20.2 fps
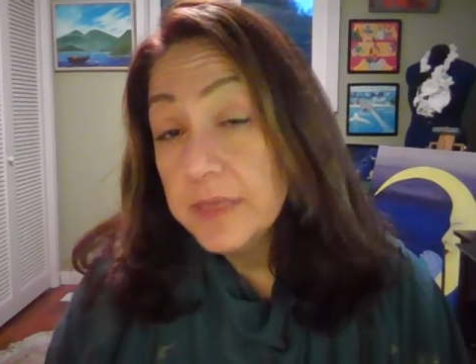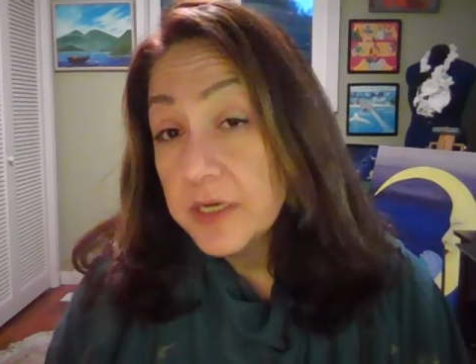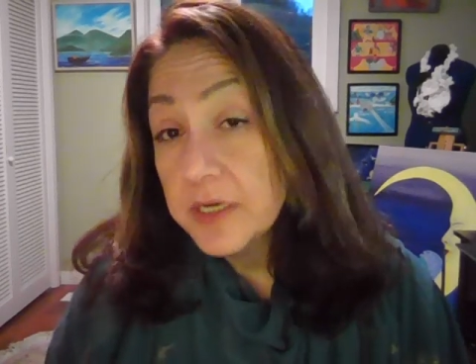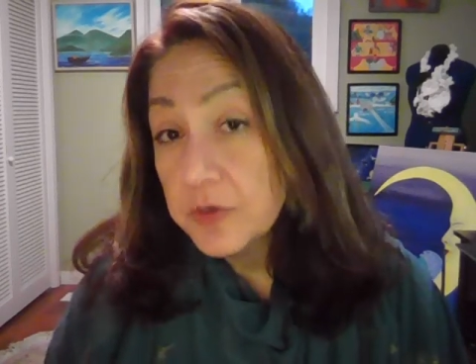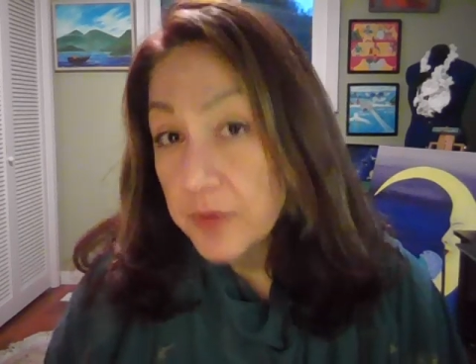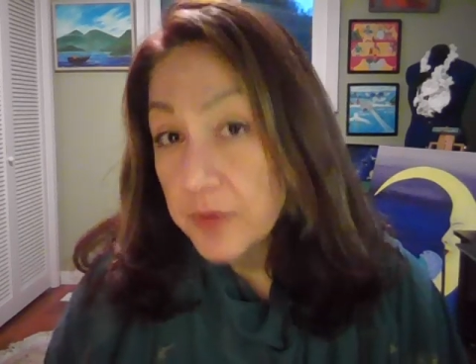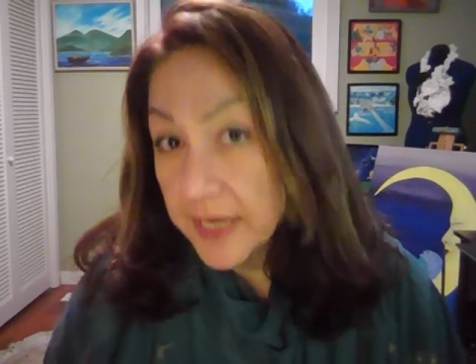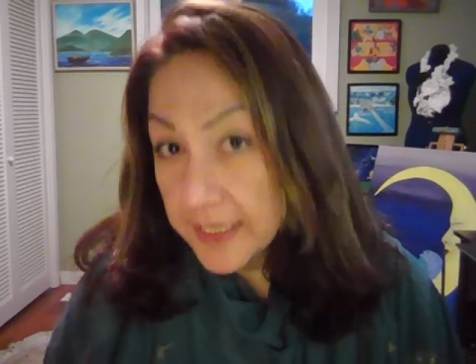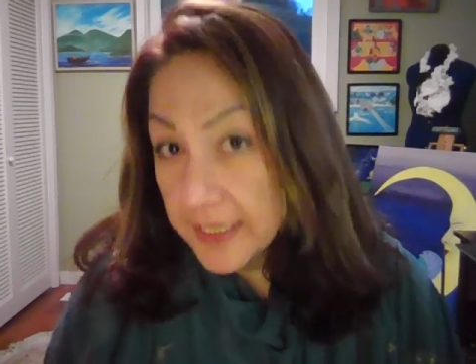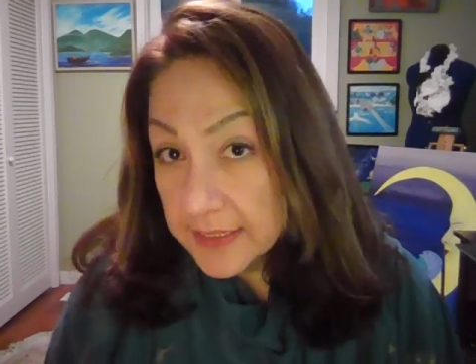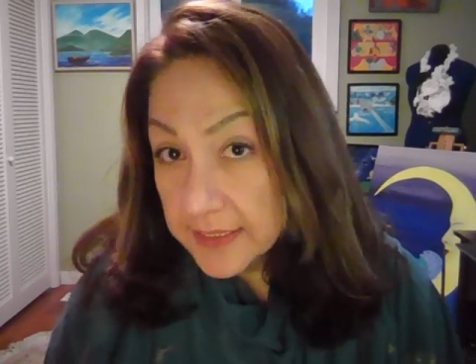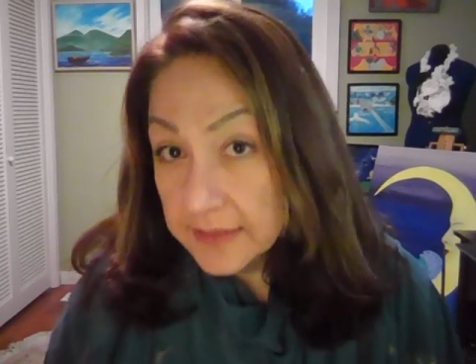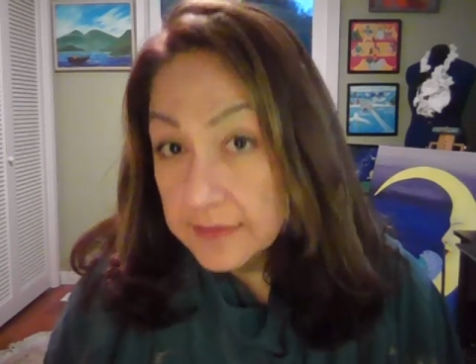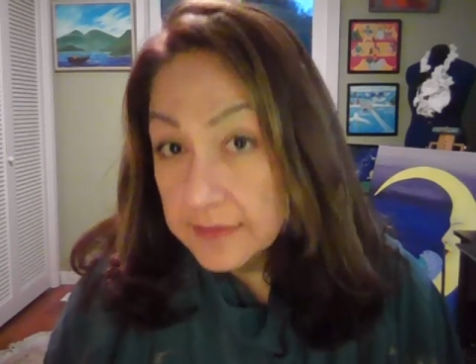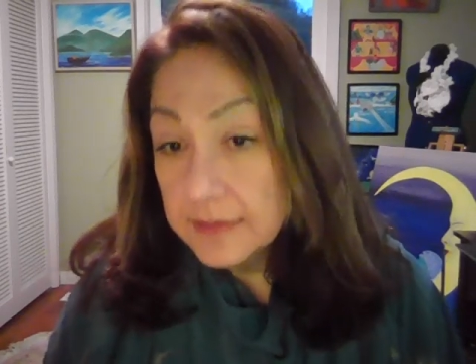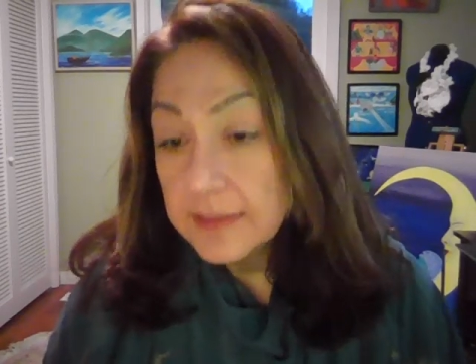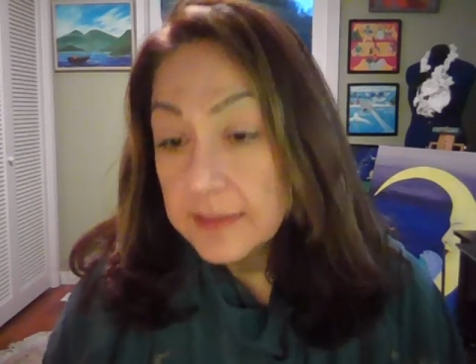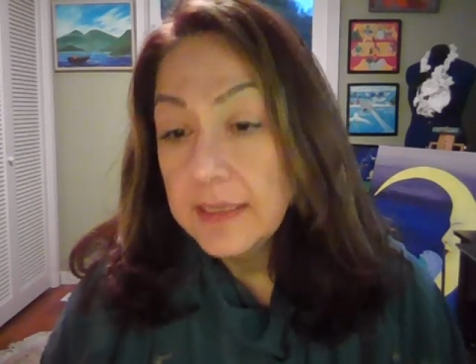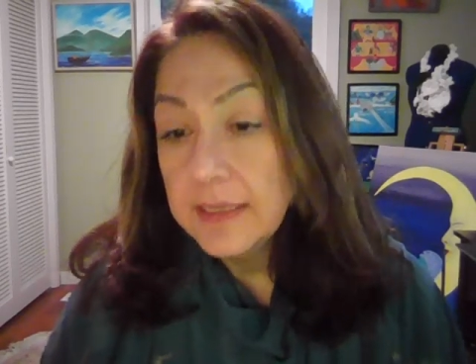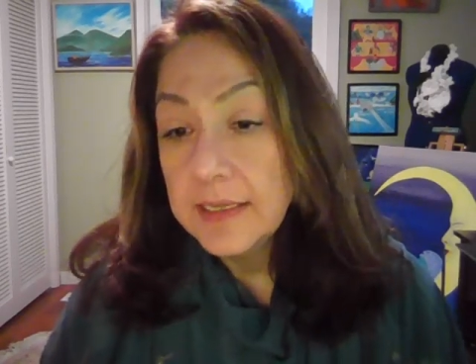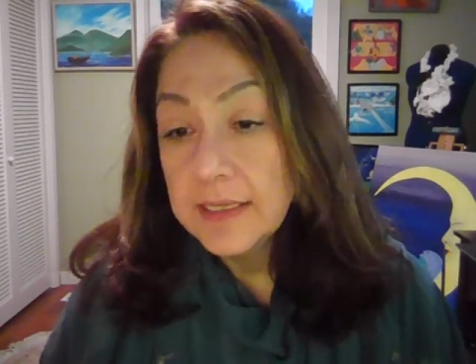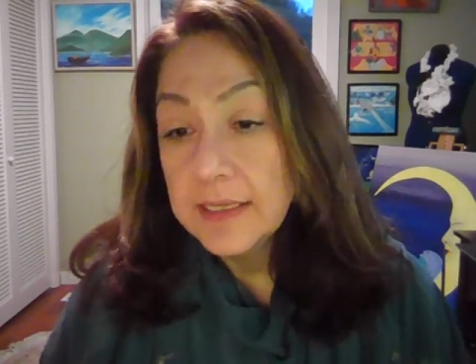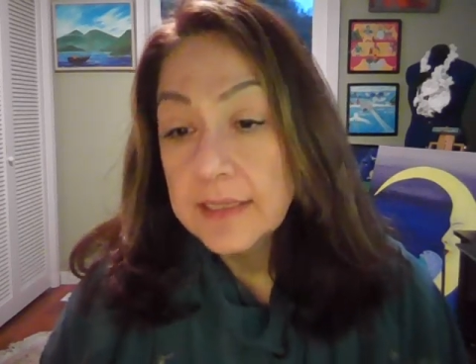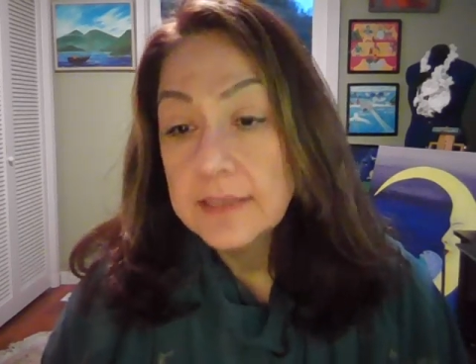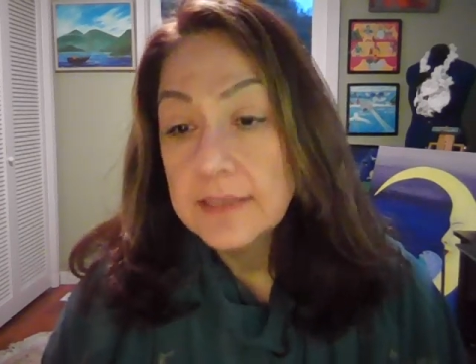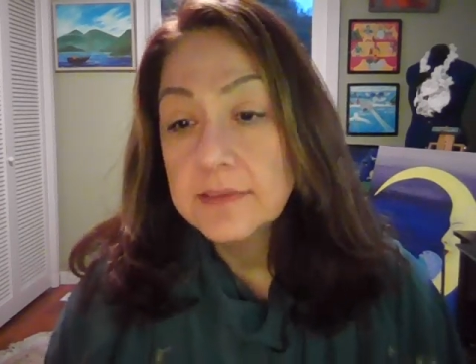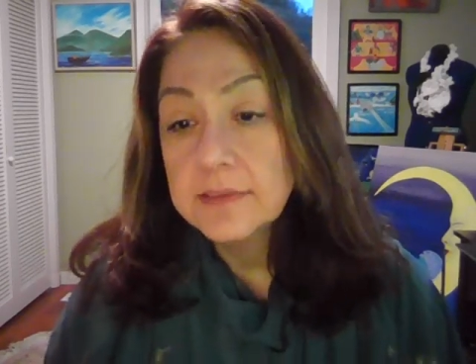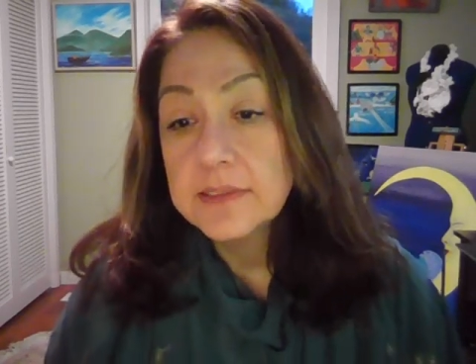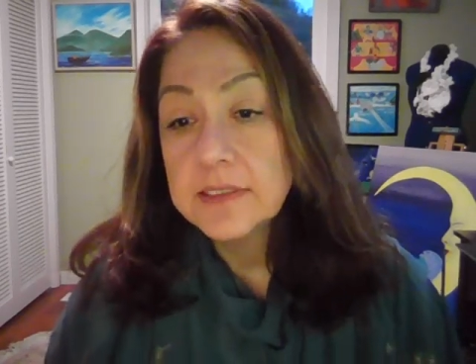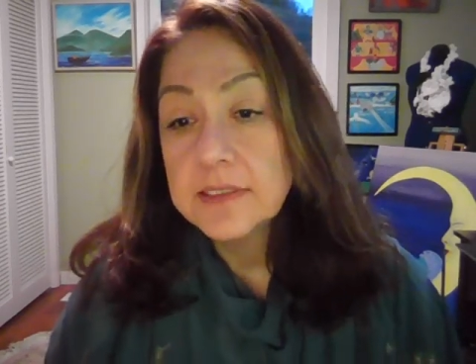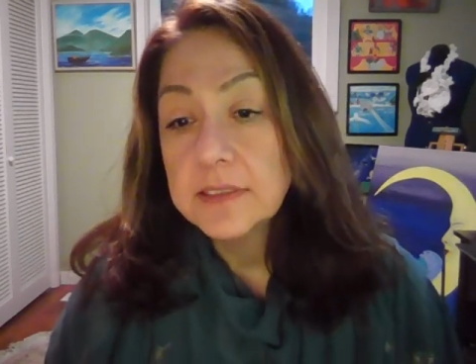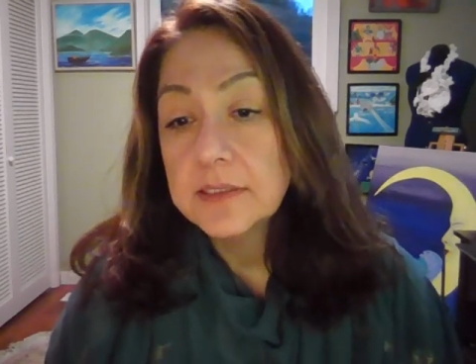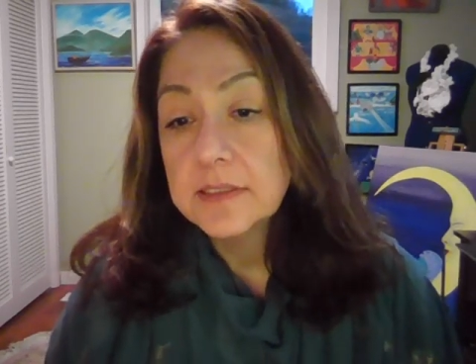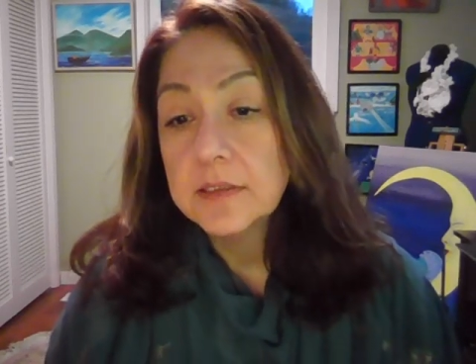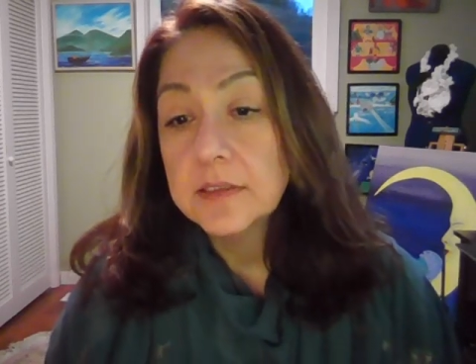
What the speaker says: to be graded, and